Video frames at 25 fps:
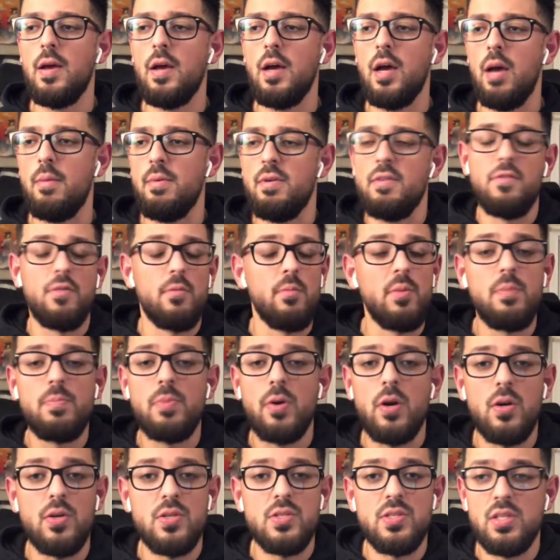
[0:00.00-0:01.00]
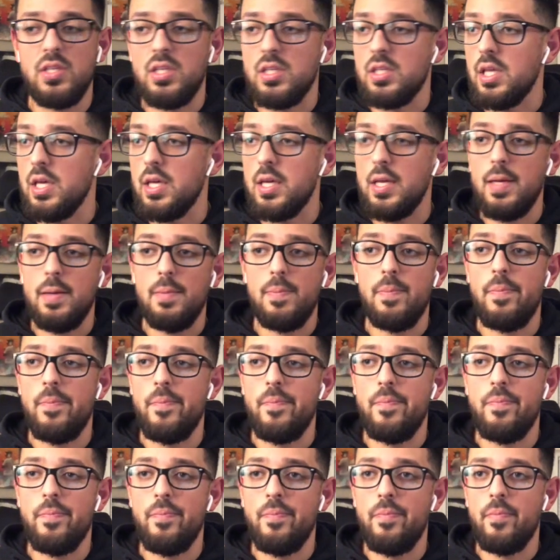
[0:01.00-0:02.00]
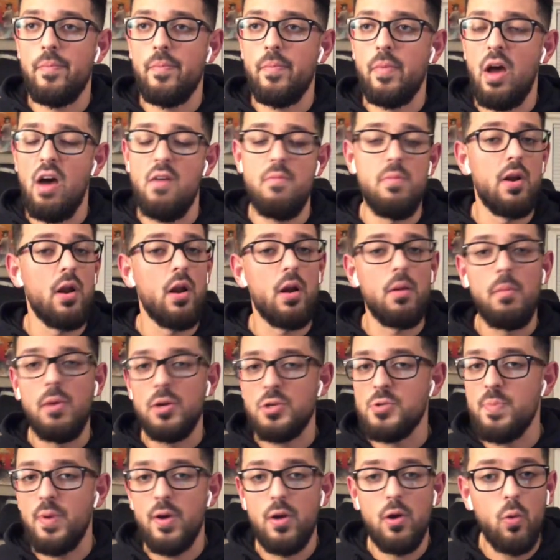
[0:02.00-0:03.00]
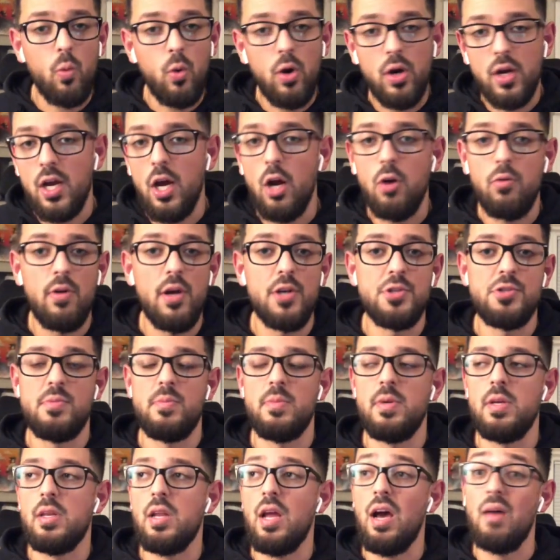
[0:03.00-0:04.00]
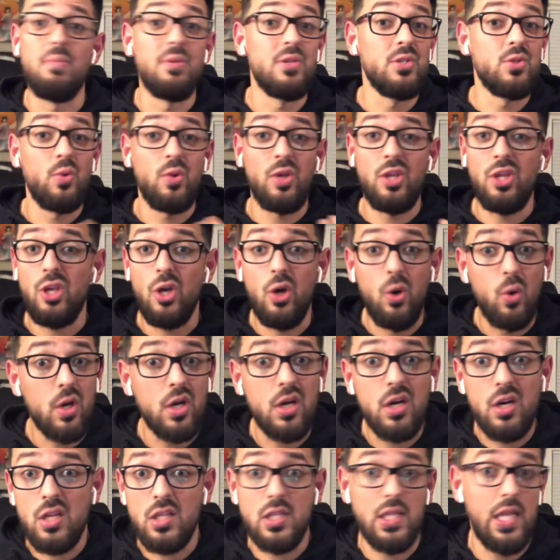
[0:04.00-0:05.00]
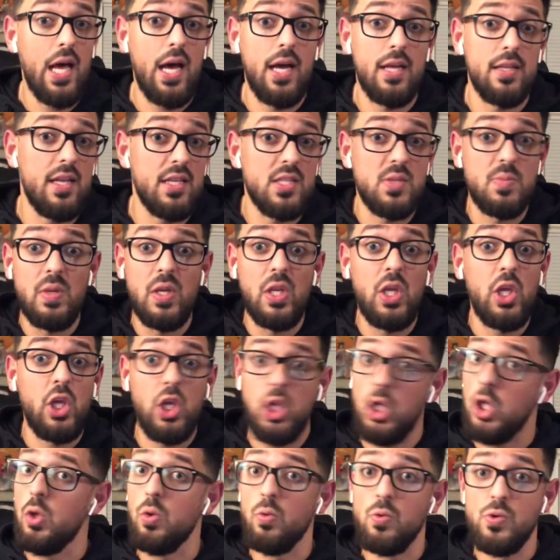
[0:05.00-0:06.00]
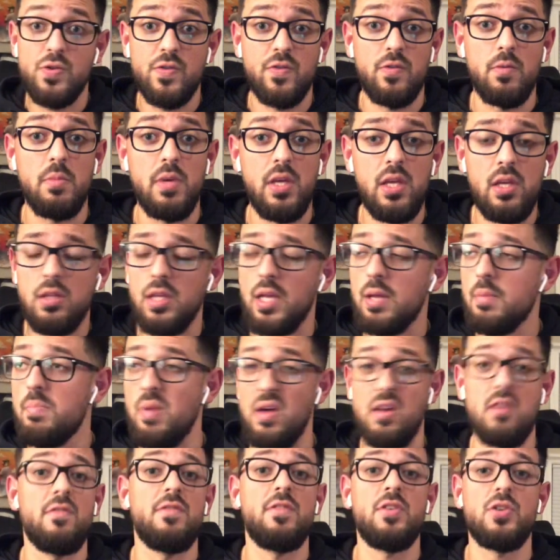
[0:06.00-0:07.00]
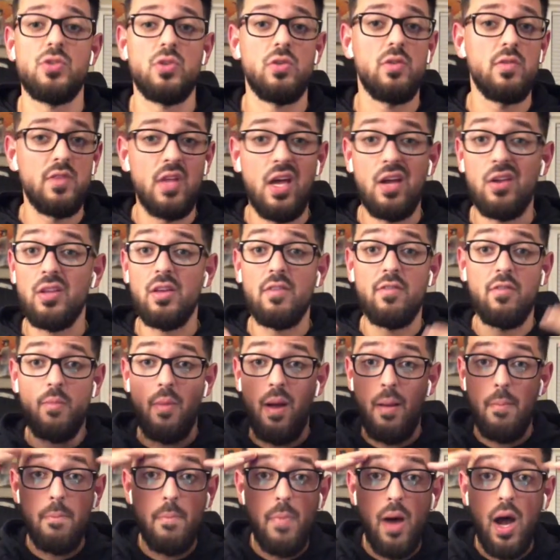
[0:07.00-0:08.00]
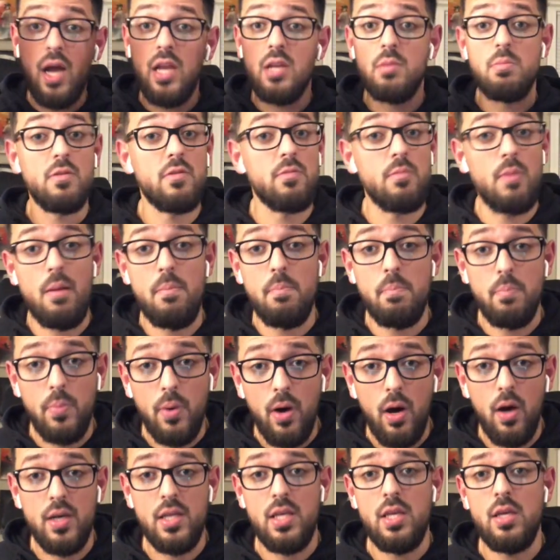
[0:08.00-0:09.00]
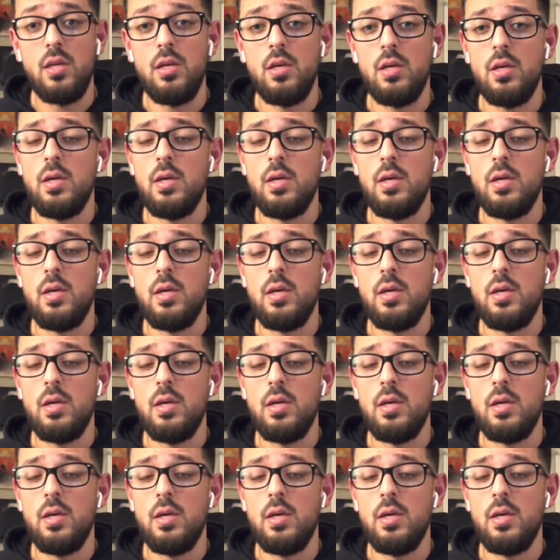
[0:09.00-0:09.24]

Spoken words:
I mean, for me personally, like, I've been on a much better workout regimen. I've been doing yoga a lot. That's been huge for me, like beneficial, not only for my mind, but for my body.